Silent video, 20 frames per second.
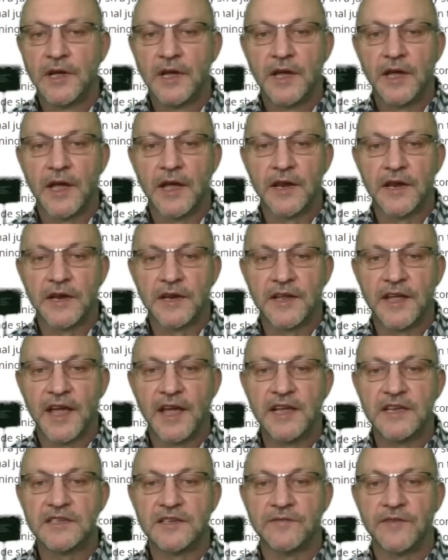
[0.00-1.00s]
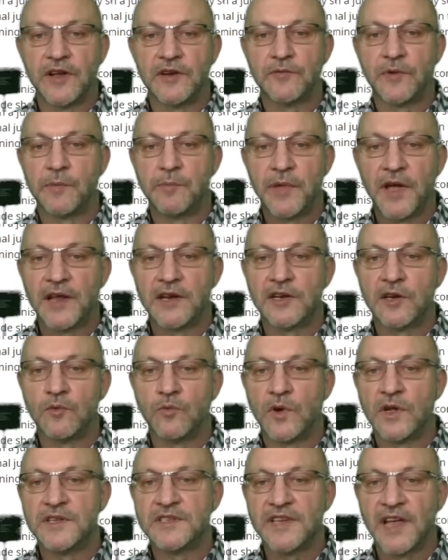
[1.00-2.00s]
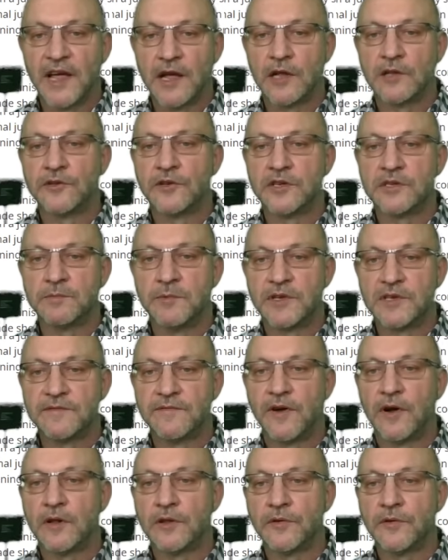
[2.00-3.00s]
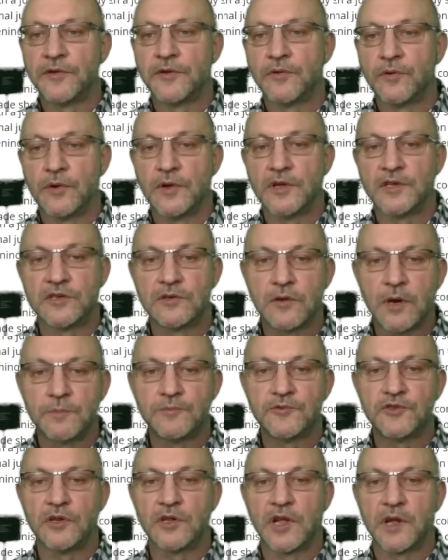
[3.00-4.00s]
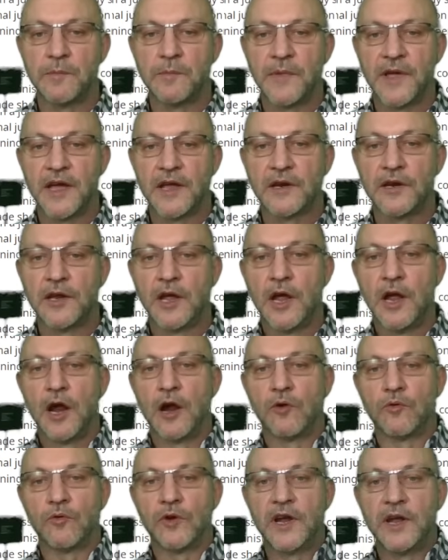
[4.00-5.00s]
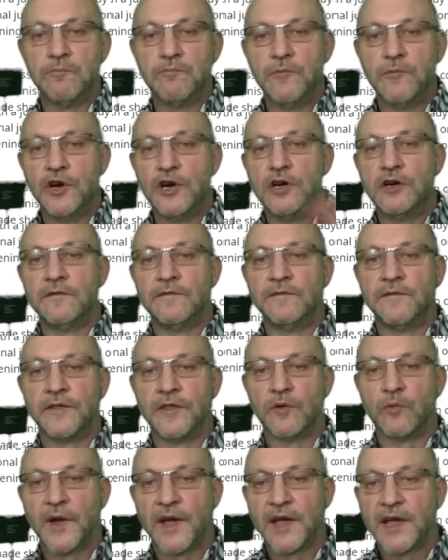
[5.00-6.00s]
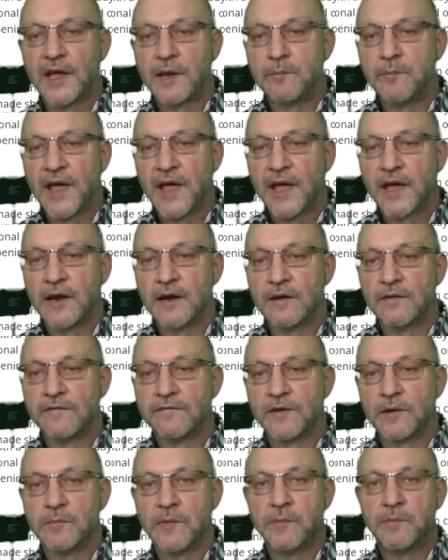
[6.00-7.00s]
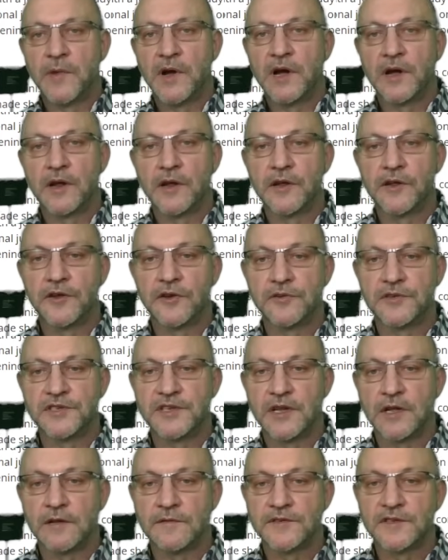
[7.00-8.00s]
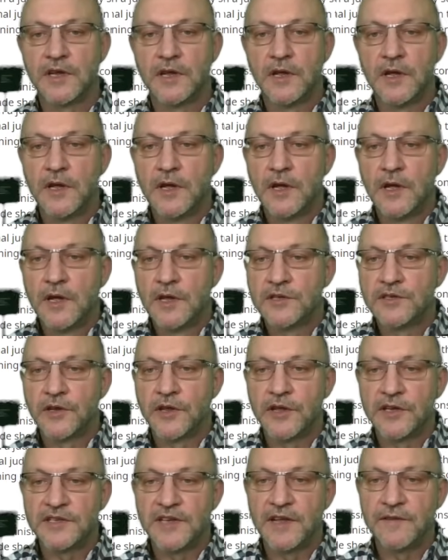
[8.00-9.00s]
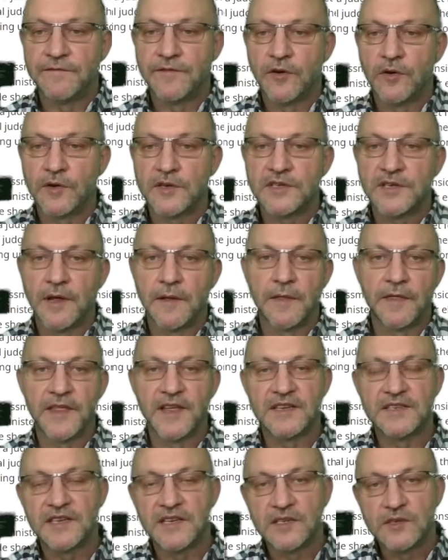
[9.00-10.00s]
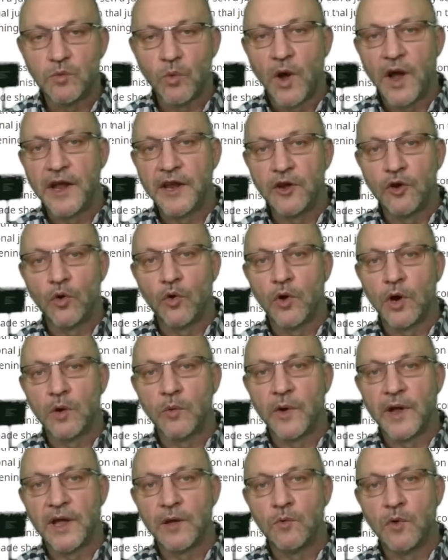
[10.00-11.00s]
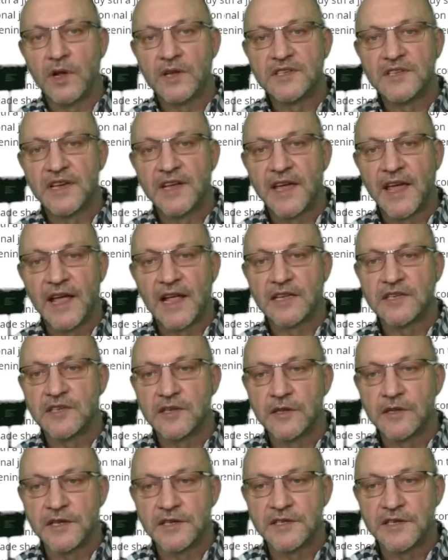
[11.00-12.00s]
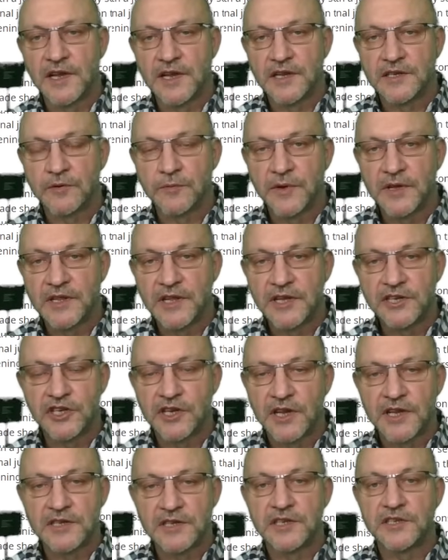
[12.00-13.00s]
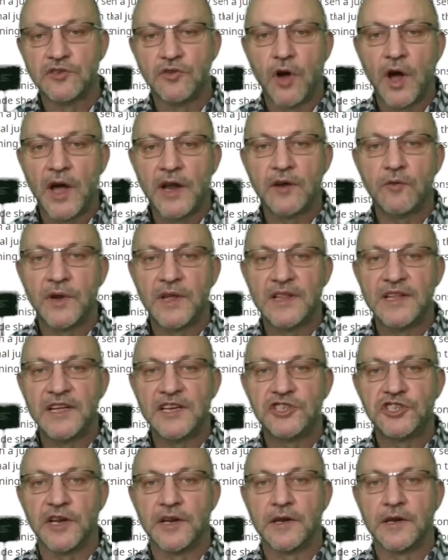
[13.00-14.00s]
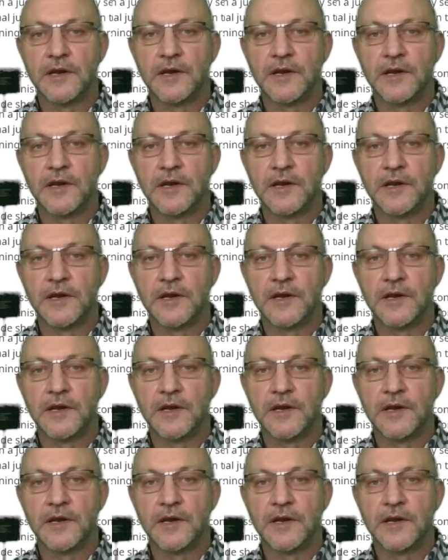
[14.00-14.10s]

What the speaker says: And in case of unrepentant ones, elders must follow through on scriptural command, remove the wicked man from among yourselves. So you see, folks, this is why Norway wants to cancel this as a religion, because it's not a religion.